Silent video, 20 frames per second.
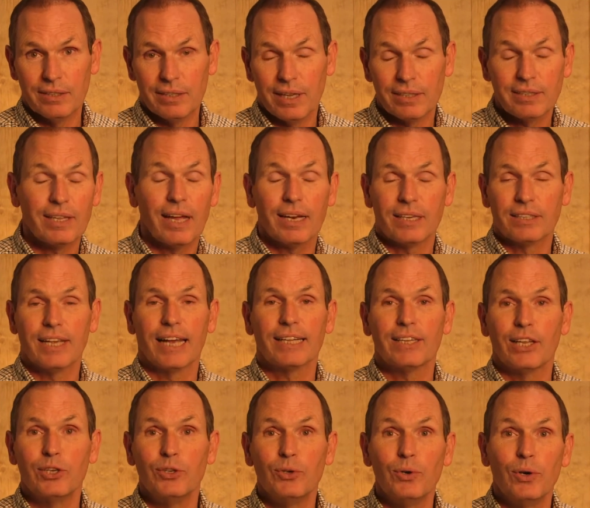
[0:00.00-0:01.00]
That's not
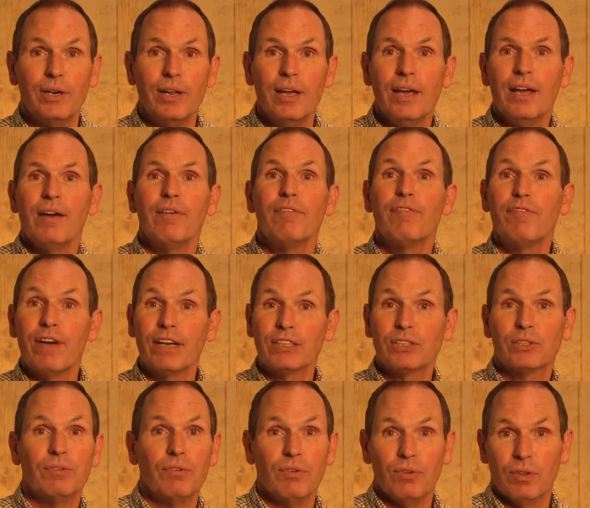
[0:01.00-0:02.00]
exactly good
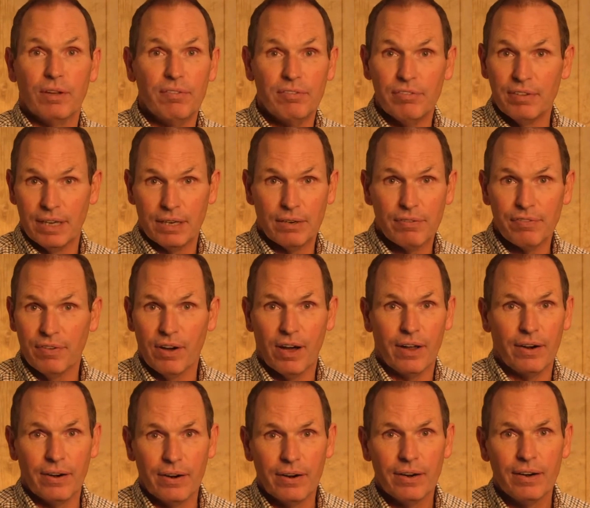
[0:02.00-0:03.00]
festival event
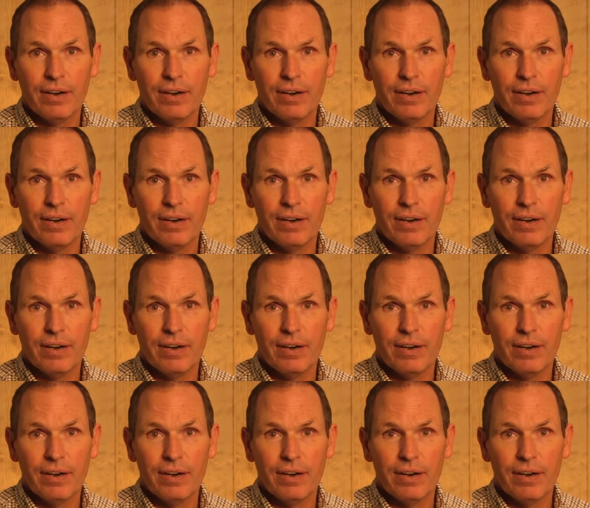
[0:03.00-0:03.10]
fodder.